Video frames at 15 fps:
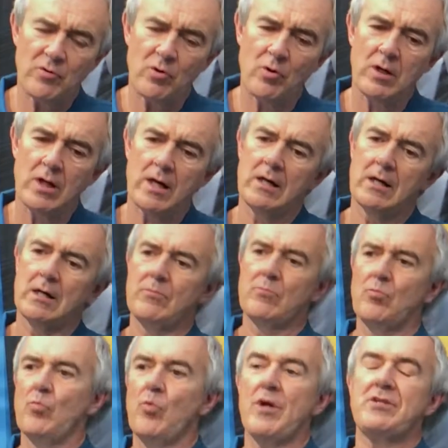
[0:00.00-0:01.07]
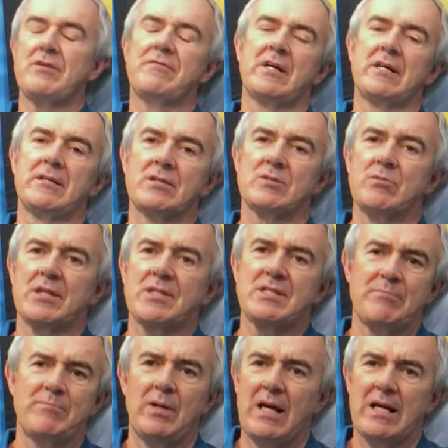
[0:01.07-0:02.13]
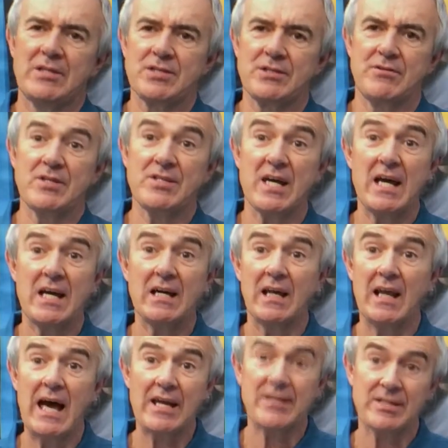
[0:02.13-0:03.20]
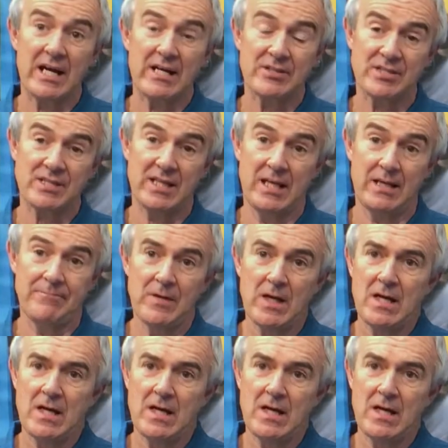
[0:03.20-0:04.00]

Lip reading: of all, where do you find us? Well, the simple answer is air, land, and sea.